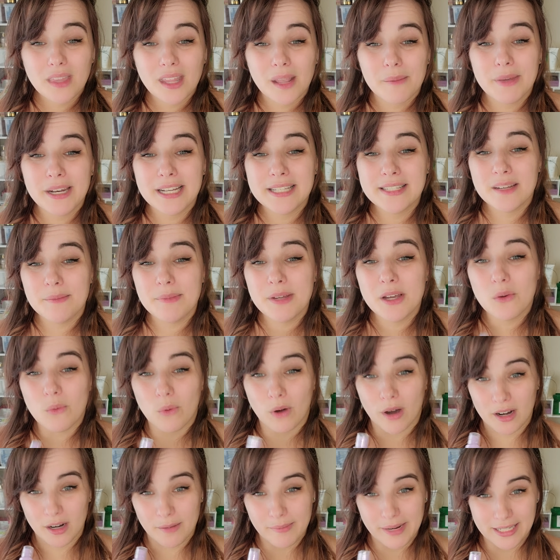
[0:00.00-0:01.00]
But it's going to be a
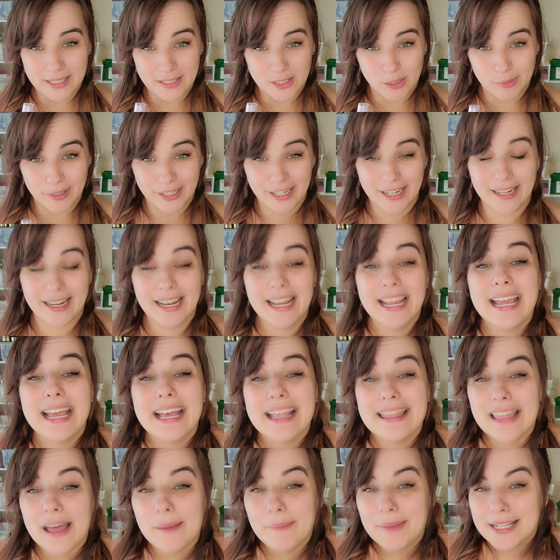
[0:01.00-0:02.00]
water-based lubricant.
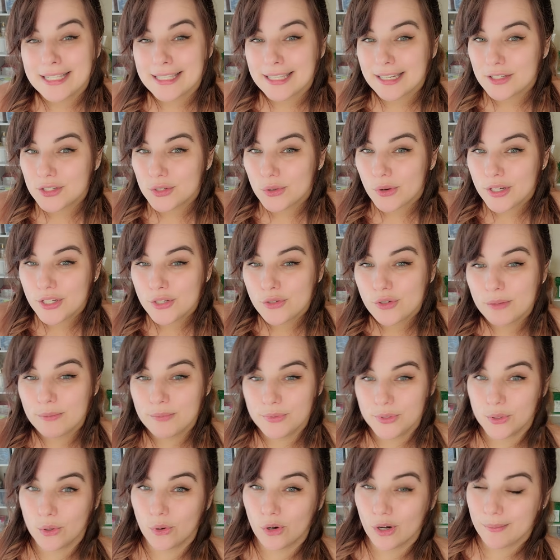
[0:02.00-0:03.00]
That means that it's going to
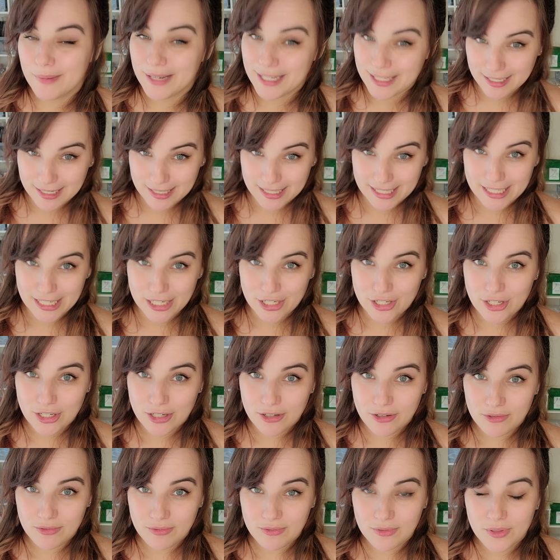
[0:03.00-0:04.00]
absorb into the tissue
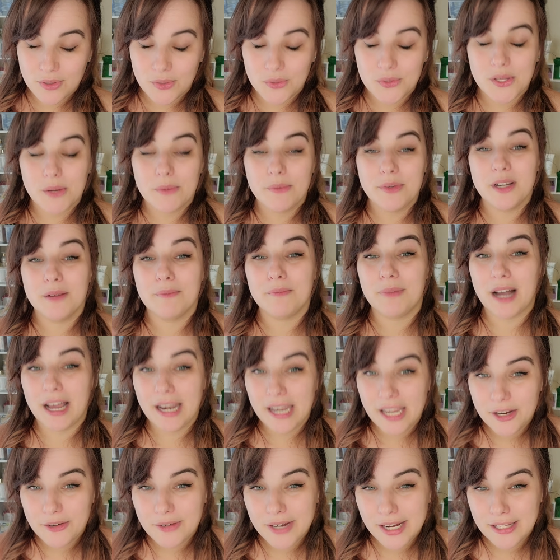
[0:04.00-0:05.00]
so that when your
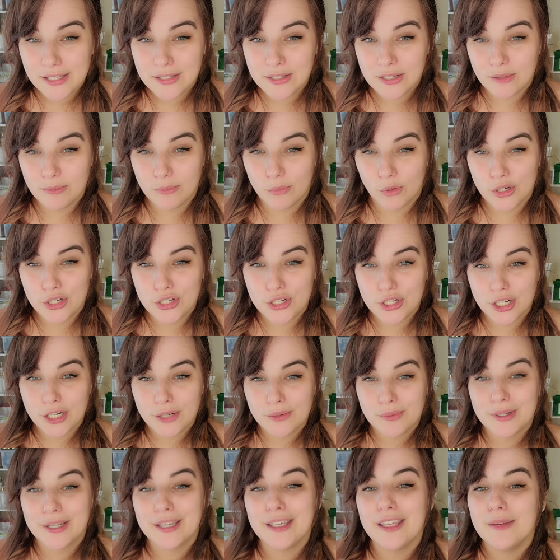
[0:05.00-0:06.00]
body creates its own moisture, it
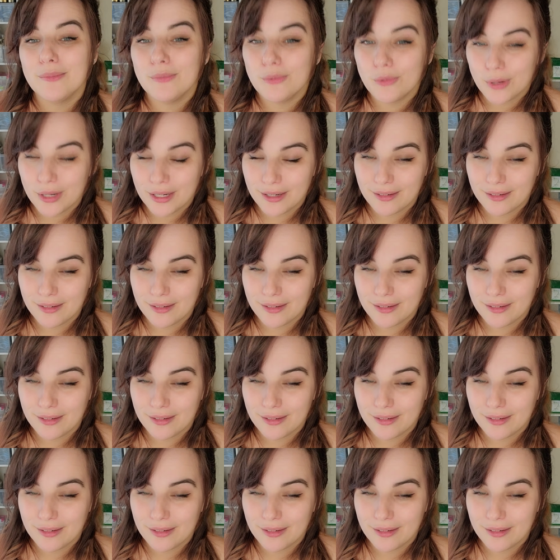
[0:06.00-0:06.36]
will keep